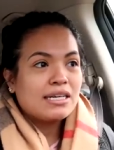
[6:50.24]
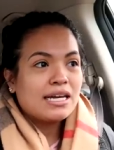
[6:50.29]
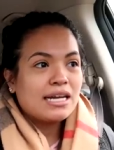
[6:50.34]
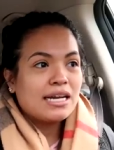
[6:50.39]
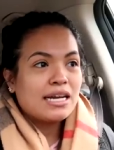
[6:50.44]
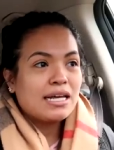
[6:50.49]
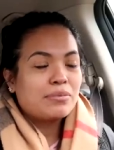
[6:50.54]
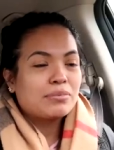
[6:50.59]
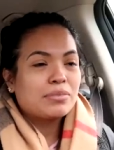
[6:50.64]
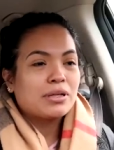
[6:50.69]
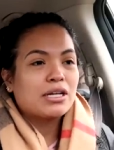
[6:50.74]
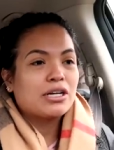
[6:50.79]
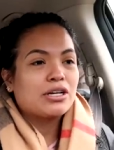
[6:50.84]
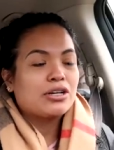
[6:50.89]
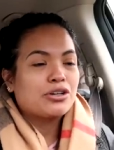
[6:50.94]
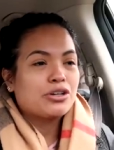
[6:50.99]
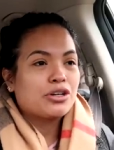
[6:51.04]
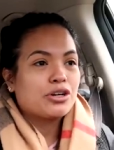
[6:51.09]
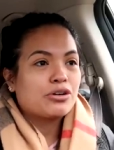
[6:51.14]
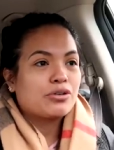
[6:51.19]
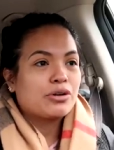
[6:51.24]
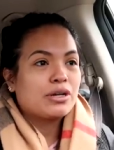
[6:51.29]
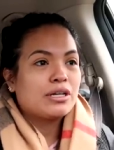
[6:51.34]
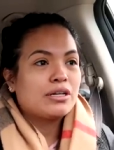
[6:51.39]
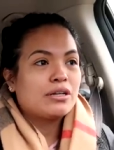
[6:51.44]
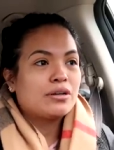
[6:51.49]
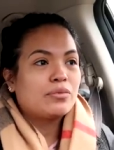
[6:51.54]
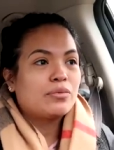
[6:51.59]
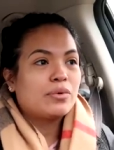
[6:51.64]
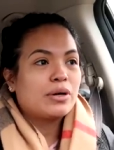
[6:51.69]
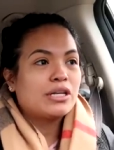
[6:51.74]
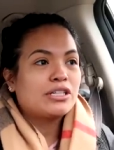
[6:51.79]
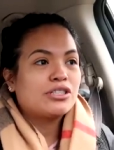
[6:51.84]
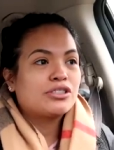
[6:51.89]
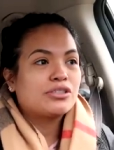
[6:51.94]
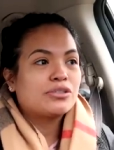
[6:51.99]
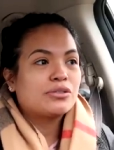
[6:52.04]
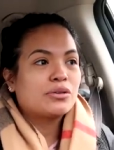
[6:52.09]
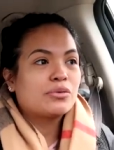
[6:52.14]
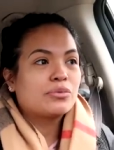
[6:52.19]
getting blood in her urine,
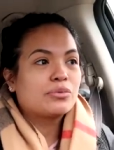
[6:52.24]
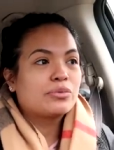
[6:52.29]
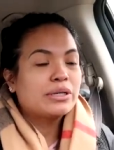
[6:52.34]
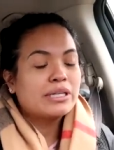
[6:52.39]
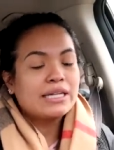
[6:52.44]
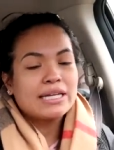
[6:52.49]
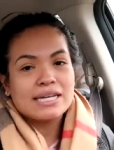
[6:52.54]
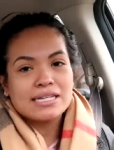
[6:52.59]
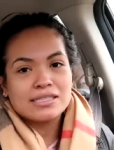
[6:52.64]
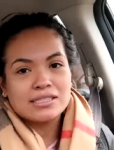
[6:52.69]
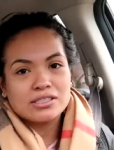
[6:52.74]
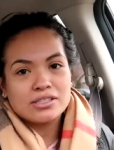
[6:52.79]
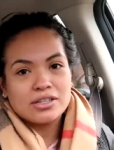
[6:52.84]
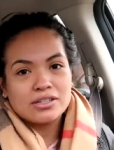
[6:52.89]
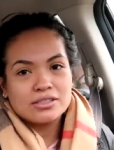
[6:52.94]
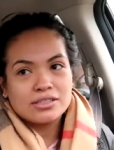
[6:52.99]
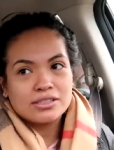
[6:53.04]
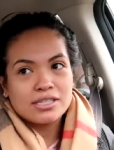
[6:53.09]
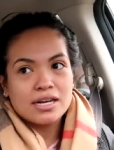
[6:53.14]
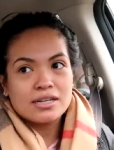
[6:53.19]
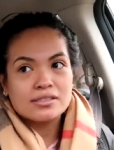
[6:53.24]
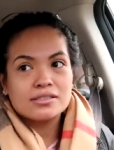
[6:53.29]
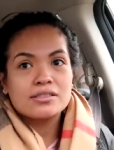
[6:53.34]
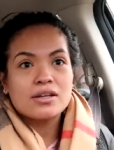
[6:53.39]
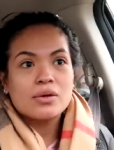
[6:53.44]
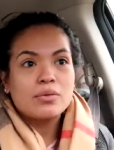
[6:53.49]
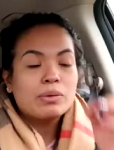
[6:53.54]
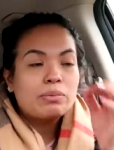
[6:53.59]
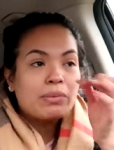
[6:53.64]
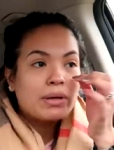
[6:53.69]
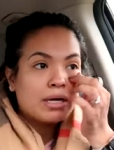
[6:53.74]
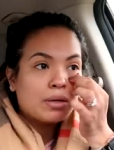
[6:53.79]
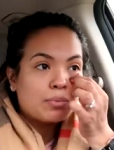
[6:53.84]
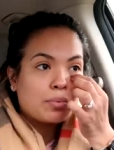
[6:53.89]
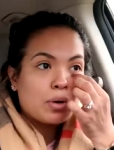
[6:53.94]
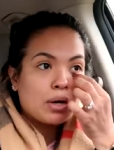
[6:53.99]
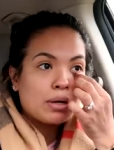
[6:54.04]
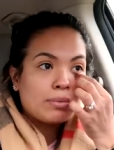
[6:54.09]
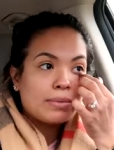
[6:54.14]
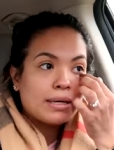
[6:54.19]
which really concerns us. So we made an
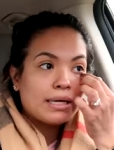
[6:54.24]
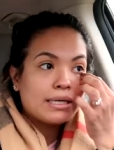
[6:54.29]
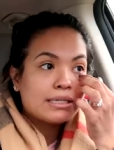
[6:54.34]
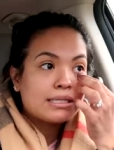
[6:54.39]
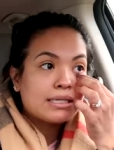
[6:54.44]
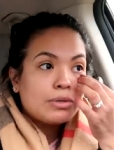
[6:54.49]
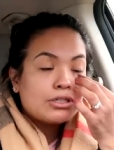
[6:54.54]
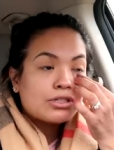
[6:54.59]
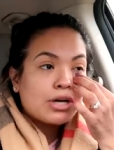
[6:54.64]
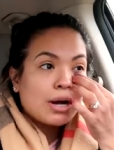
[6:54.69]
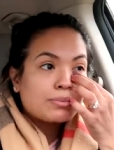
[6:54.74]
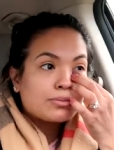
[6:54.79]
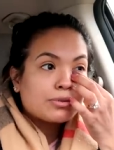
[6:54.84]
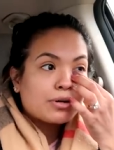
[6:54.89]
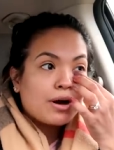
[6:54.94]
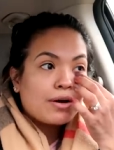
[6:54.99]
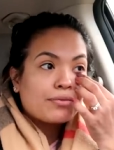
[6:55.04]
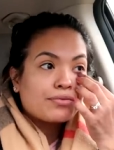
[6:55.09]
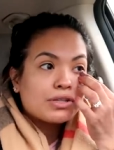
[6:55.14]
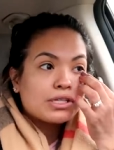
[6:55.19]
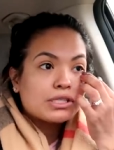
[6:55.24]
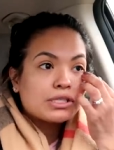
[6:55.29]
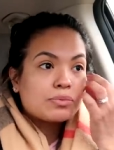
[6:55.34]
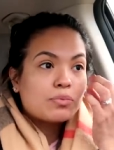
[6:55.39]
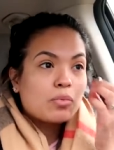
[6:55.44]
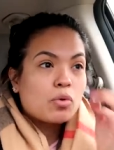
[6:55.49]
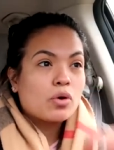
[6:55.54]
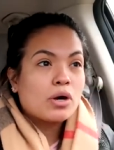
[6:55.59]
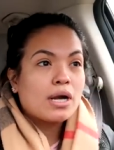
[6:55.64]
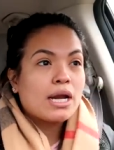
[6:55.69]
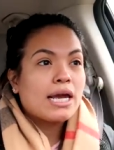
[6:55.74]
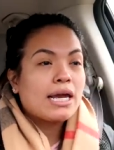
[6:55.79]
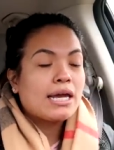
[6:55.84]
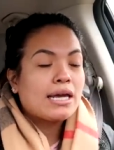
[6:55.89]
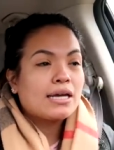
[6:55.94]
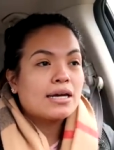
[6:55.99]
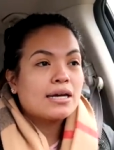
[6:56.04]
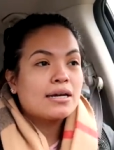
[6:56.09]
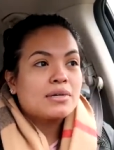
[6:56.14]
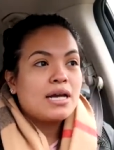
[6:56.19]
appointment. We dropped her off this
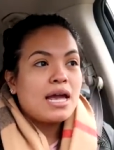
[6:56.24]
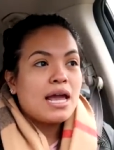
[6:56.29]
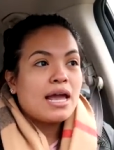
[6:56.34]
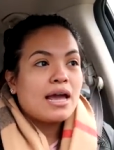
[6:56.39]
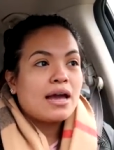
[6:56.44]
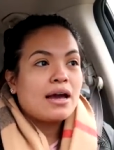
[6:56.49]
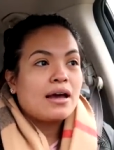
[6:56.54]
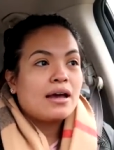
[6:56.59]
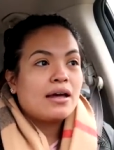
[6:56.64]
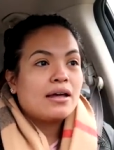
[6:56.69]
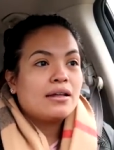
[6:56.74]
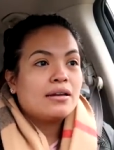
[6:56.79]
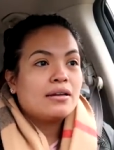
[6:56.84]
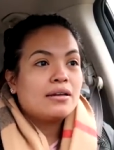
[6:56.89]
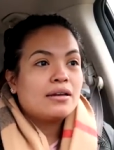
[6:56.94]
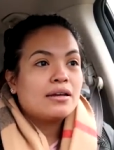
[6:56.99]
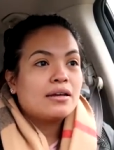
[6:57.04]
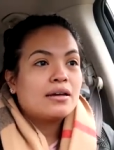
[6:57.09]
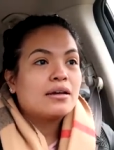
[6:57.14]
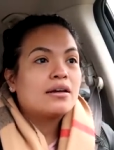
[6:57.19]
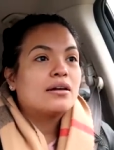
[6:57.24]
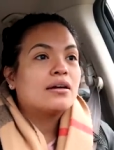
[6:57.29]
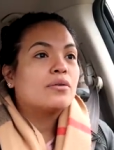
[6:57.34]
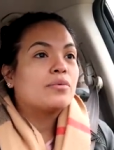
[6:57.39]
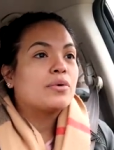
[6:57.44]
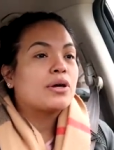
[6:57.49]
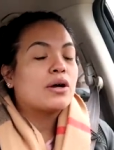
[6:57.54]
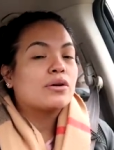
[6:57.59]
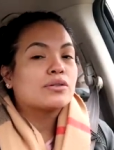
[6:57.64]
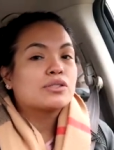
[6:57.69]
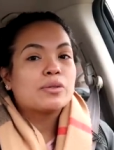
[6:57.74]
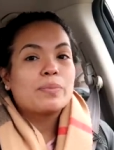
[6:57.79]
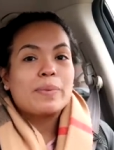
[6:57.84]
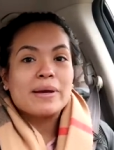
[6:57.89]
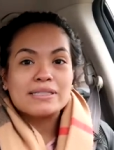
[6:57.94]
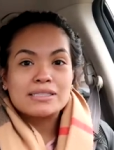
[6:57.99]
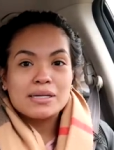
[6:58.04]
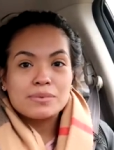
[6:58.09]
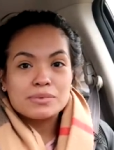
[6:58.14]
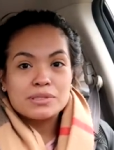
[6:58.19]
morning and we also
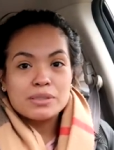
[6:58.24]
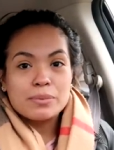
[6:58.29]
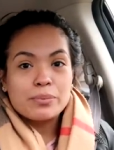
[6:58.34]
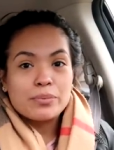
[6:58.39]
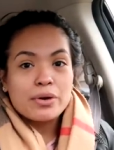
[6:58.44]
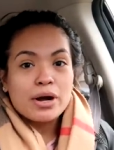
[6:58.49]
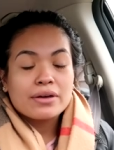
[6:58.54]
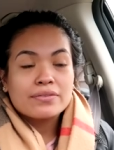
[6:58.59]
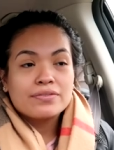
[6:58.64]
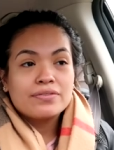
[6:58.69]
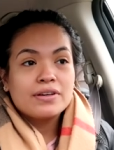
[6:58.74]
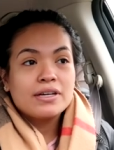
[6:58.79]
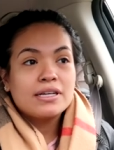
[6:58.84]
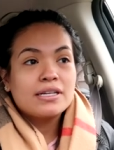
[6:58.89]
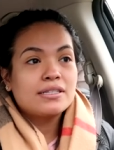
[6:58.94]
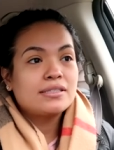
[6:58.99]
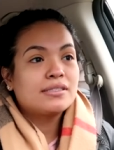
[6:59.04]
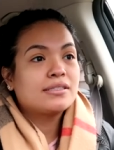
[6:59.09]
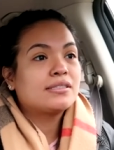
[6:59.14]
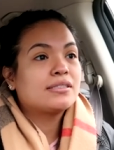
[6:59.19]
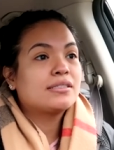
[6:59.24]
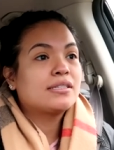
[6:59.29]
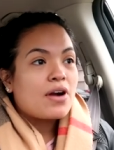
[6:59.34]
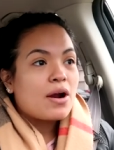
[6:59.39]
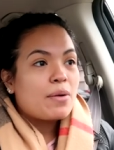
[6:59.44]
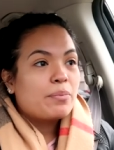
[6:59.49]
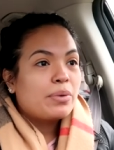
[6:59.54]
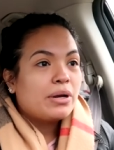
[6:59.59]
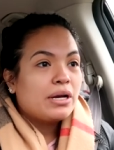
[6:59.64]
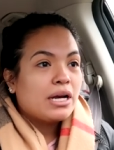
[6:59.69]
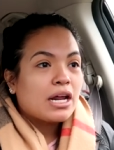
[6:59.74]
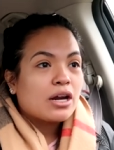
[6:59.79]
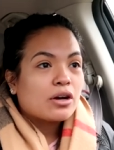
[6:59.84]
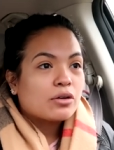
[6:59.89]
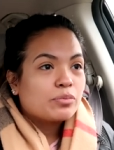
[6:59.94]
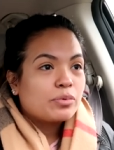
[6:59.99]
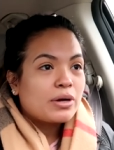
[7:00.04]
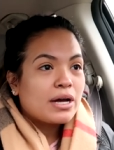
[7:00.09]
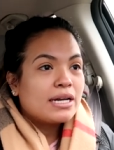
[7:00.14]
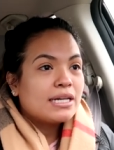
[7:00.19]
picked up some breakfast from
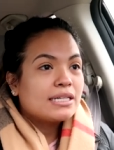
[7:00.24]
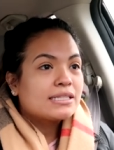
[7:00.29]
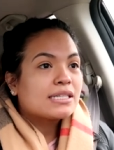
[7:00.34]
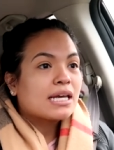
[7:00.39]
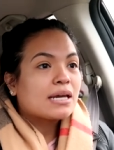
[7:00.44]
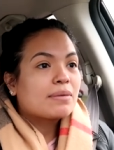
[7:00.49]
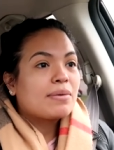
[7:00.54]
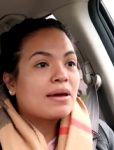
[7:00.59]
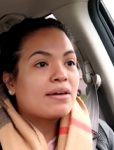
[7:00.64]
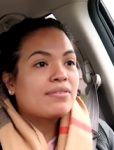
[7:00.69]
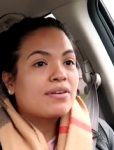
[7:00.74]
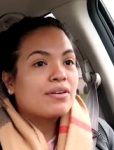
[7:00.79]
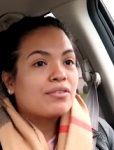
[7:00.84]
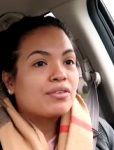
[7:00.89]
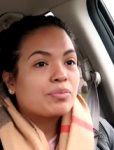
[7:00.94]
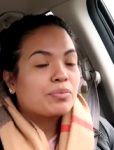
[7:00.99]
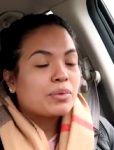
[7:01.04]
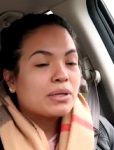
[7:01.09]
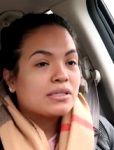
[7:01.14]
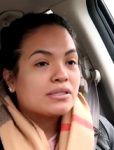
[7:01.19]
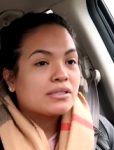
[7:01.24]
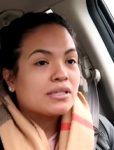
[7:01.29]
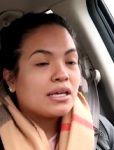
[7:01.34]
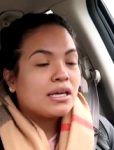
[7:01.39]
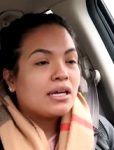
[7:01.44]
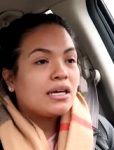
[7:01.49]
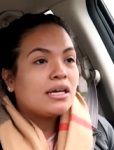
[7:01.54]
Panera Bread. It's like my favorite place to